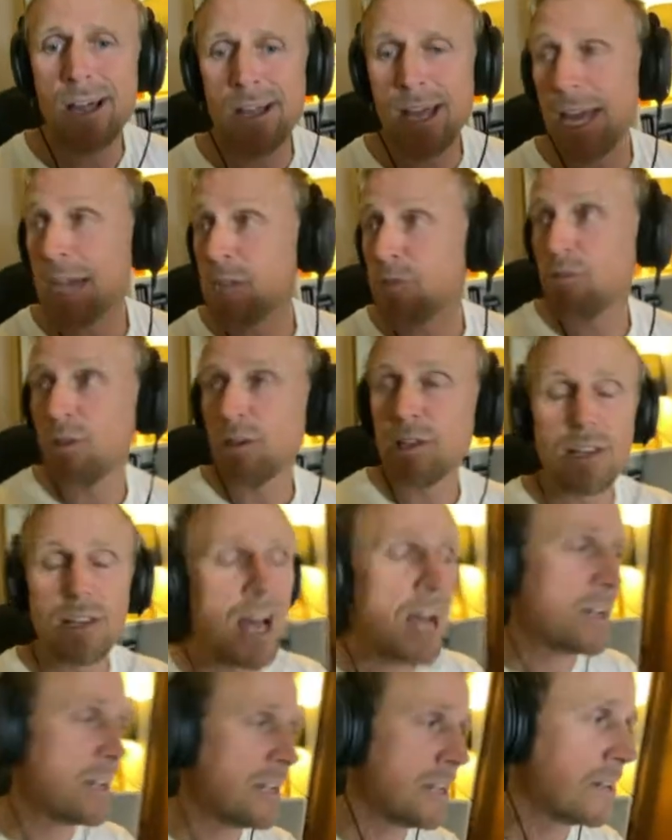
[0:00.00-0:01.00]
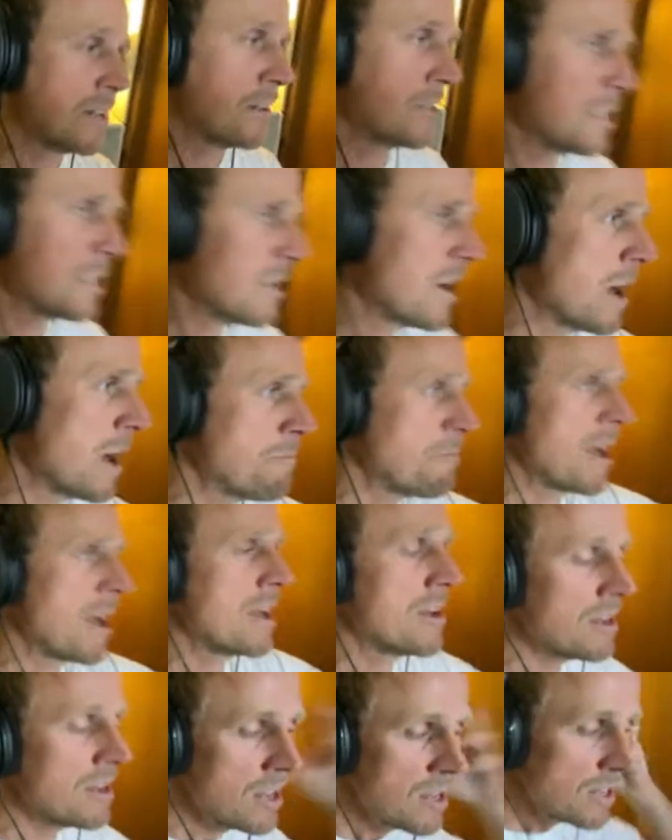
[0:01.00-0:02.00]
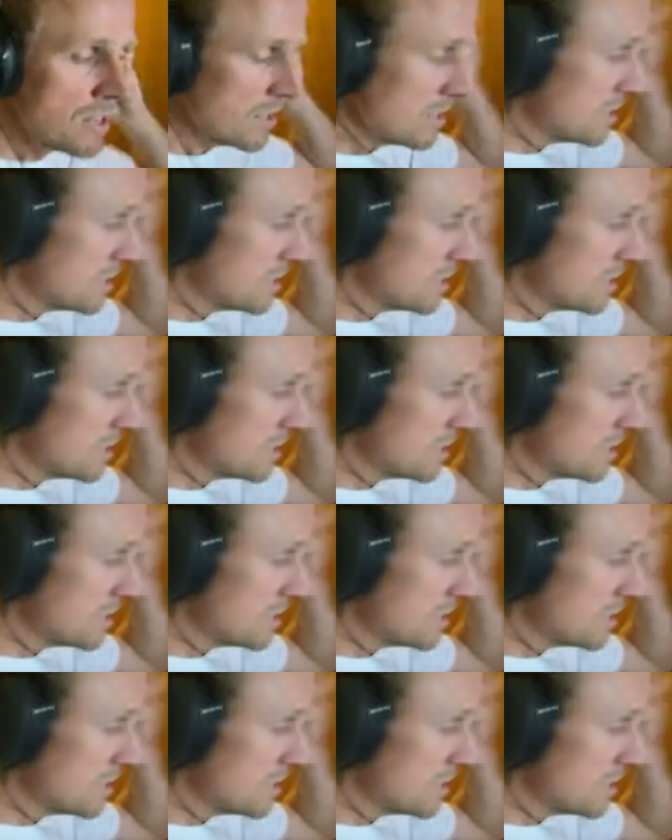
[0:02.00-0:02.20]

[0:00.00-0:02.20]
extra light here because the iPad is